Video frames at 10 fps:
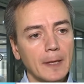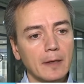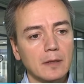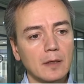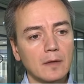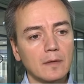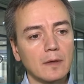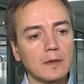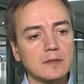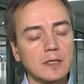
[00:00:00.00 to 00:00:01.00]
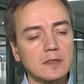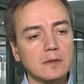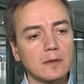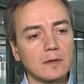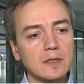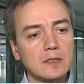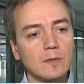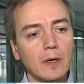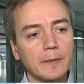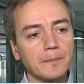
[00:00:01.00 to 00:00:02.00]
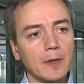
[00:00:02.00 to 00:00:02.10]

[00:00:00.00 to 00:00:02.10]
and that's why